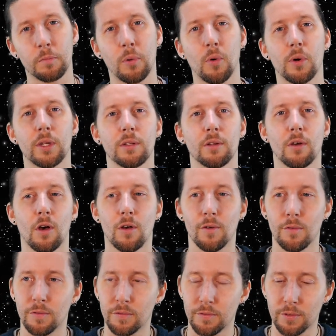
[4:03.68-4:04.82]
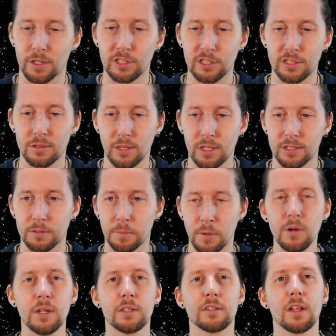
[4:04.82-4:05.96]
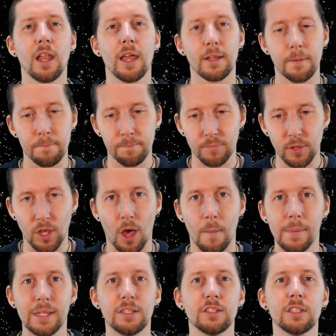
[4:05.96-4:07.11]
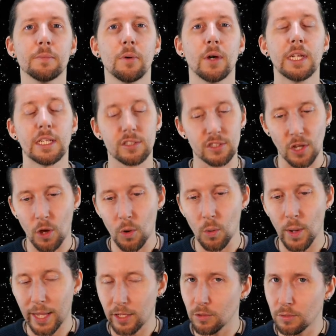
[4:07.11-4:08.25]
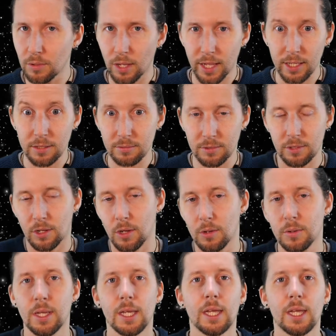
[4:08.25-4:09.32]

point of a spirit to like come into the body, a soul, and you, like, you know,